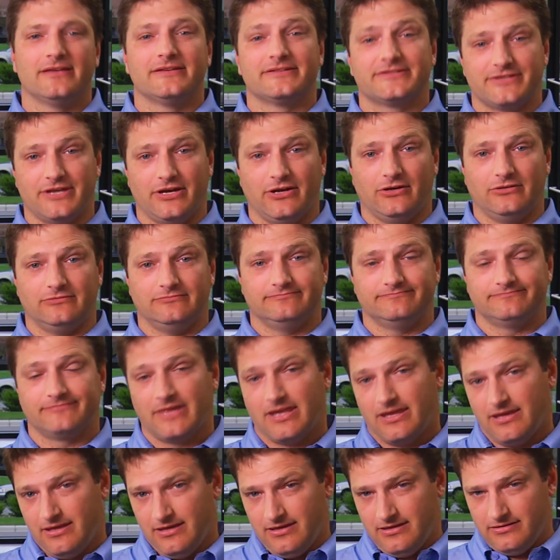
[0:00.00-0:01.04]
So,
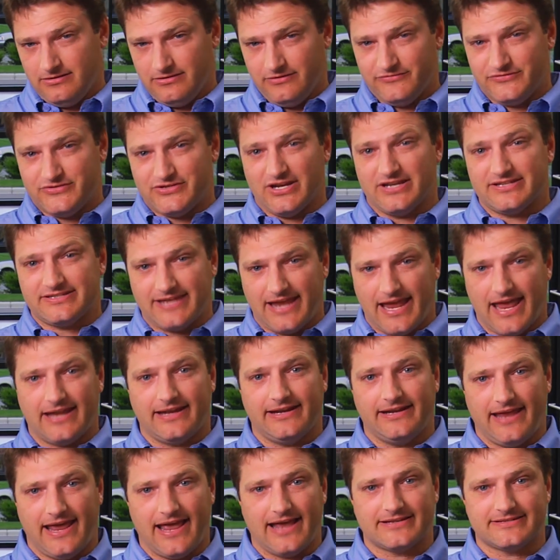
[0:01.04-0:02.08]
you've just had
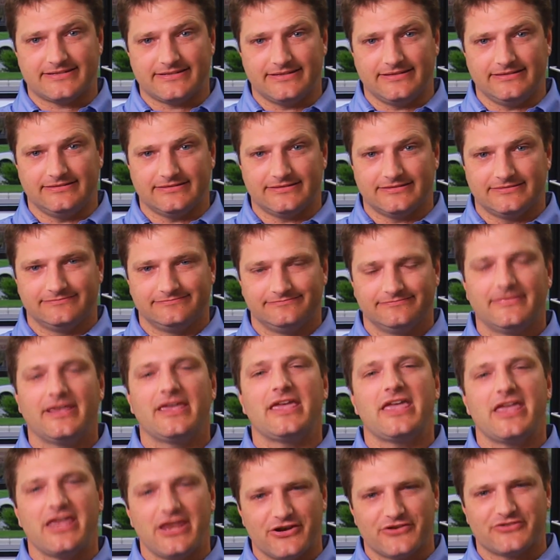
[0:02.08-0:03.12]
an accident.
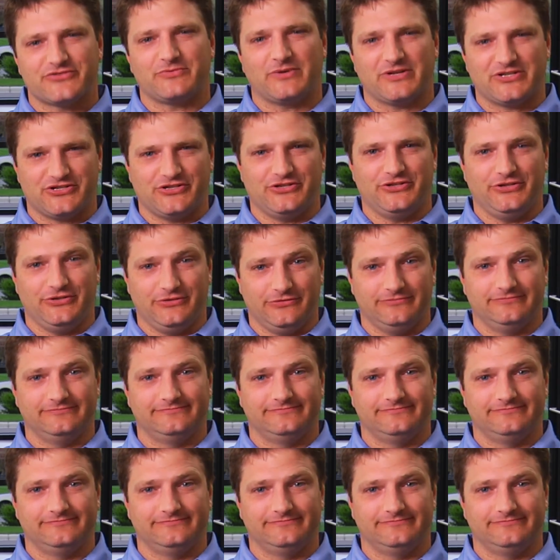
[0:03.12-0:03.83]
Here's what you do.